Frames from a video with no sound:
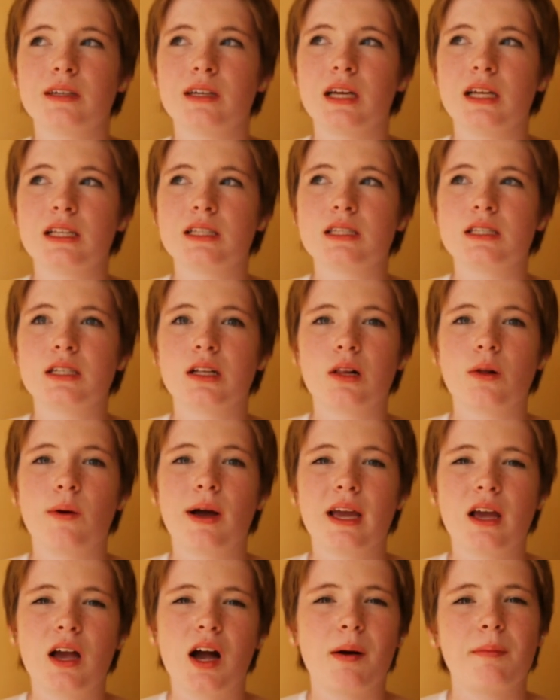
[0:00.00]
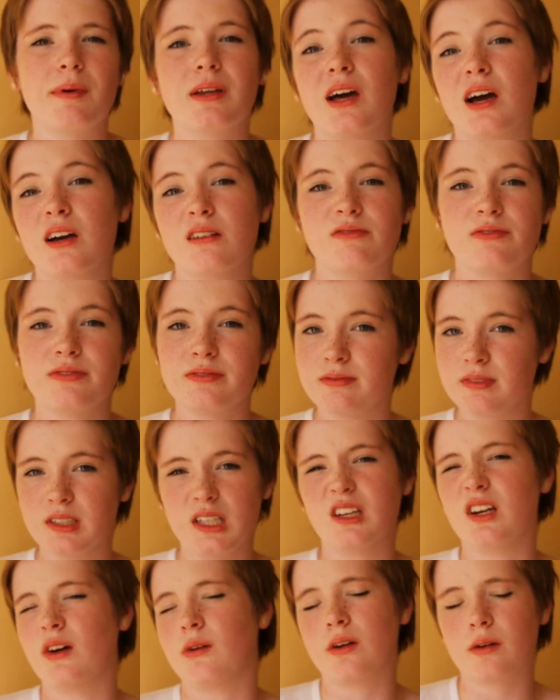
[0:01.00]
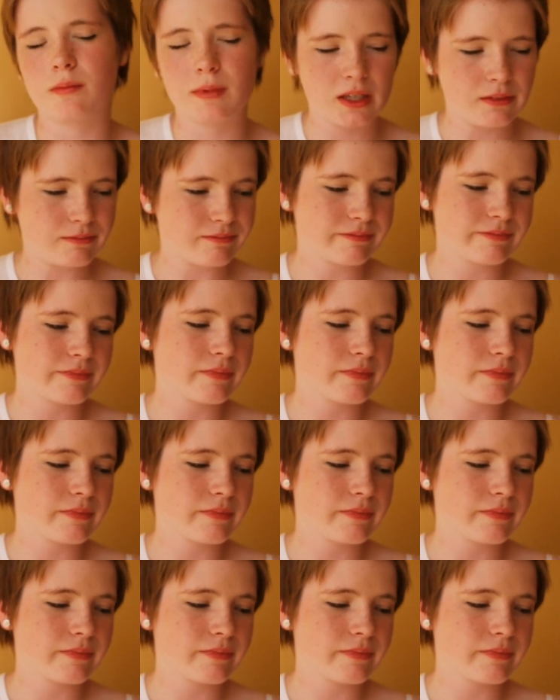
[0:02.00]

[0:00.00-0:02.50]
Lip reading: it's still quite common. You know what I mean.